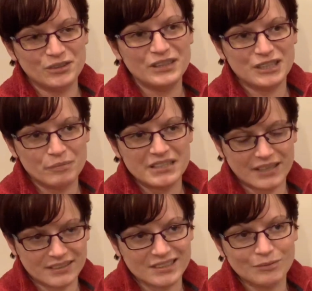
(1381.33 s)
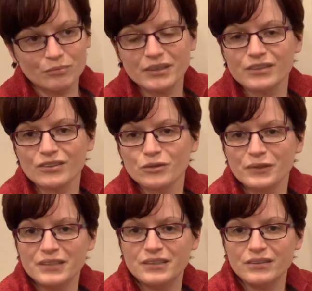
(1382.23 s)
need to be sensible, because
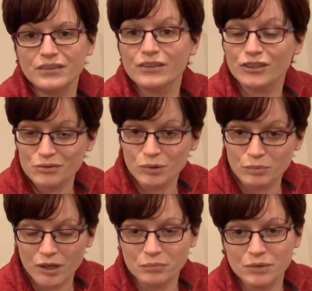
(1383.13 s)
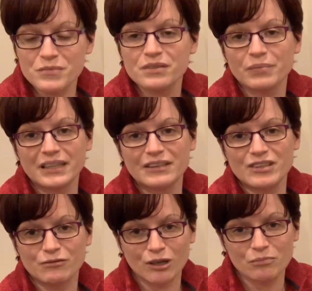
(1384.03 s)
otherwise you can cause more problems by giving
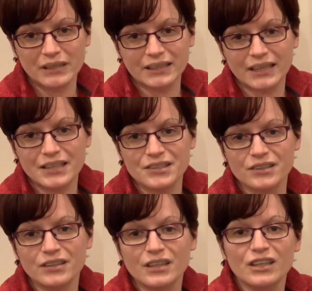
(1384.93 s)
the wrong medication